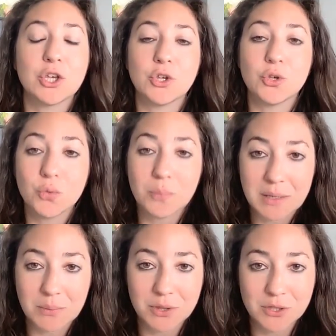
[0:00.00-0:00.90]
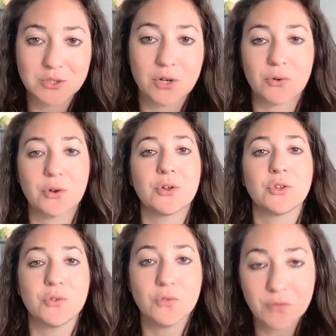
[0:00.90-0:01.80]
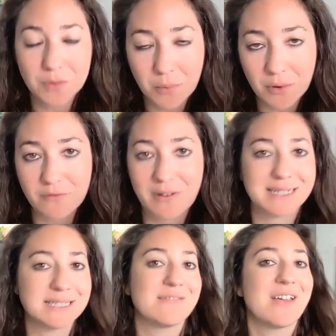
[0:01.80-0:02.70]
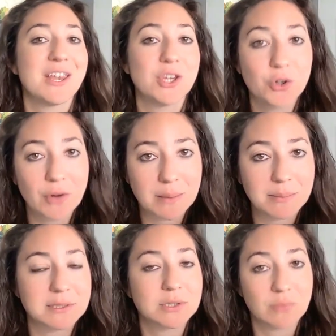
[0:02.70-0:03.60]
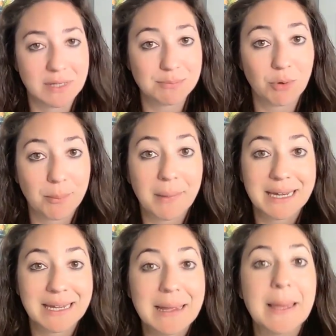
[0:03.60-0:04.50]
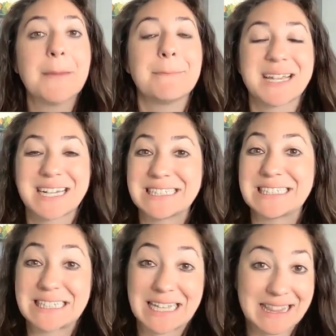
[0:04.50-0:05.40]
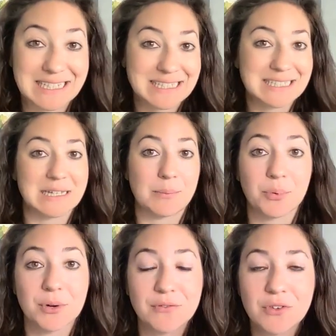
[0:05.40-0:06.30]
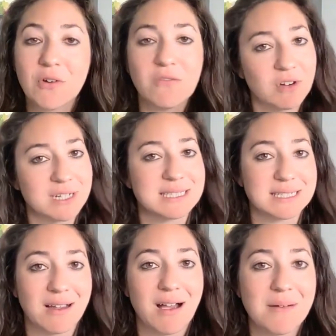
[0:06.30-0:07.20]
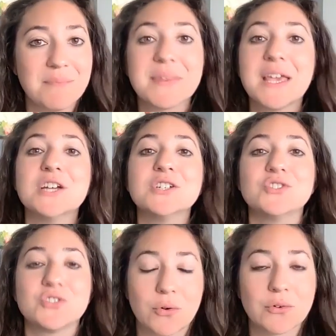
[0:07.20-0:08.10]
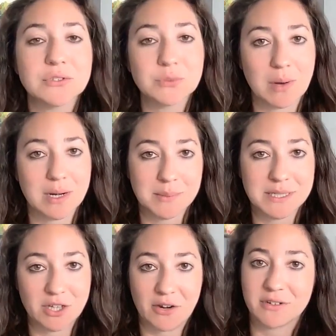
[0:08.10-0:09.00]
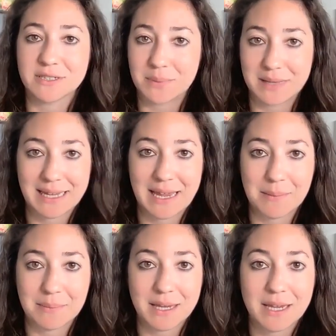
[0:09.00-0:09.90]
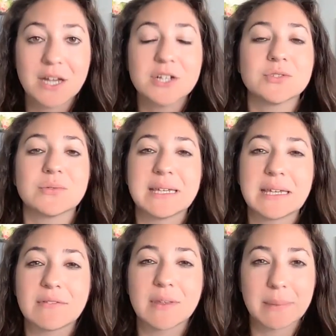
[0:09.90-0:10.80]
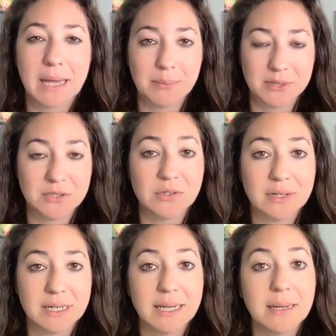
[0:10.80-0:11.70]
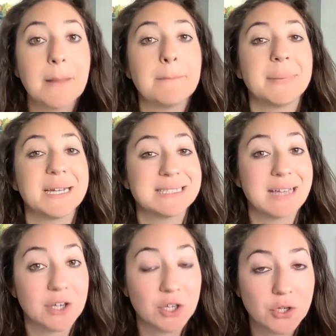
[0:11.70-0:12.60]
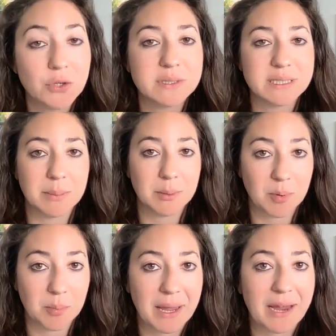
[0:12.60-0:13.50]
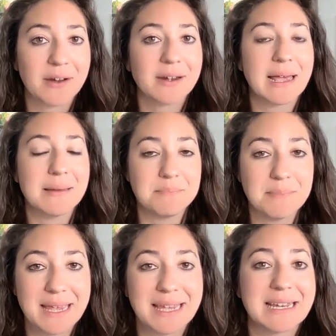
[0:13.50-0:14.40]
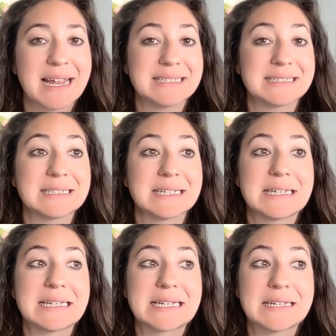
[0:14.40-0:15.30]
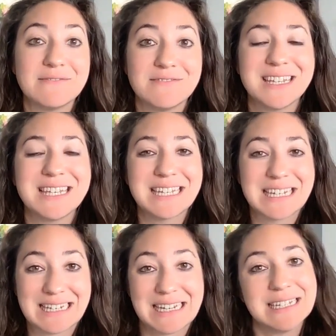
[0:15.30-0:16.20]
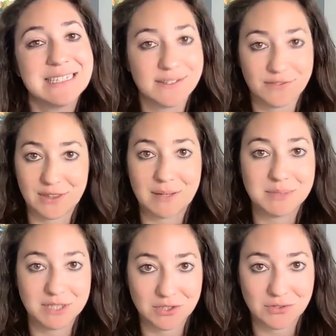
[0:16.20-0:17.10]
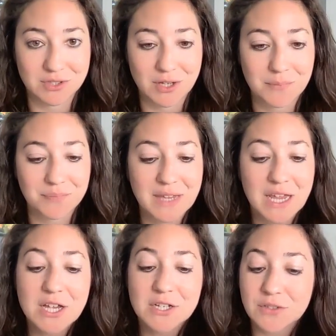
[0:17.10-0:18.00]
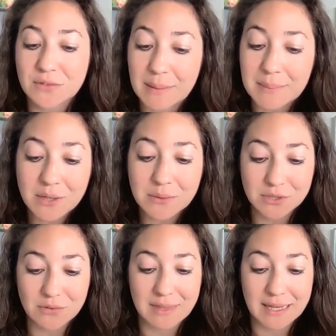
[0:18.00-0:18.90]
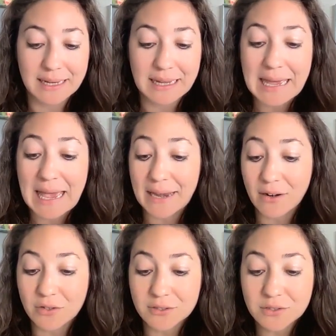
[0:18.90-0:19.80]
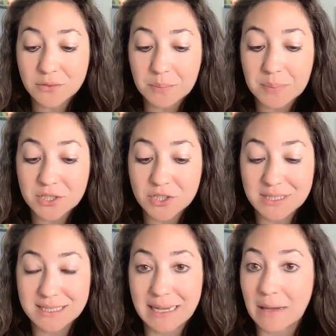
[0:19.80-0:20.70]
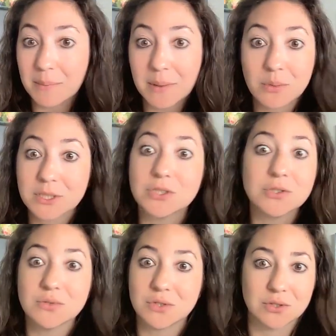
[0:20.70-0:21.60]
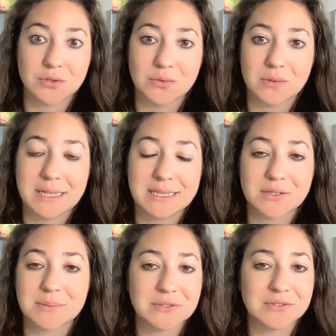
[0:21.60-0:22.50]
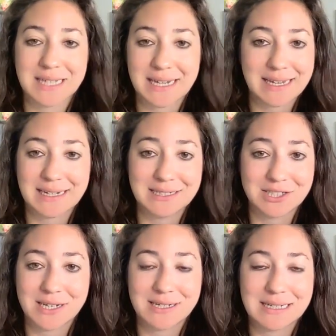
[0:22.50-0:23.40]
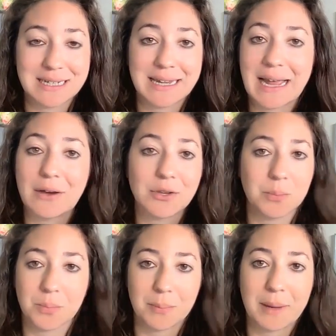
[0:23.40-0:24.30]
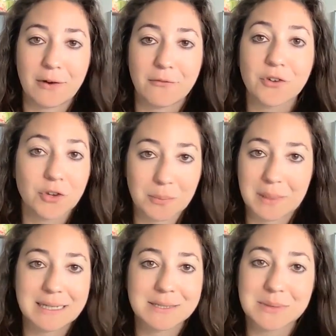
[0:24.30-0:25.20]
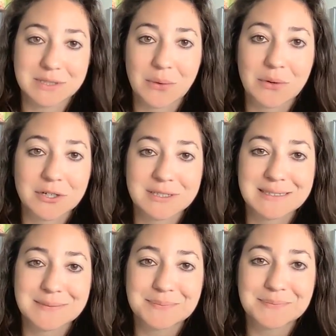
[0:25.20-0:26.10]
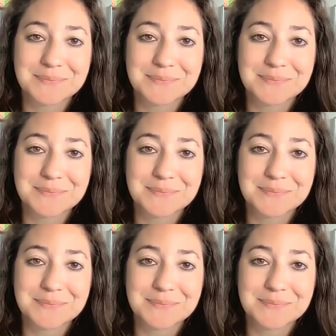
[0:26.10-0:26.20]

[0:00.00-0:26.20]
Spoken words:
you meet with your donor, you feel more effective, and you're able to raise more money because, and this is a preview of what is to come, donors want to be generous when they can be. So give them the opportunity, but it's on you to be prepared and make it as convenient and easy for them to do so. So let me know what you think, and also be sure to tell me what you do in terms of setting an agenda and how you prepare for your meetings with donors.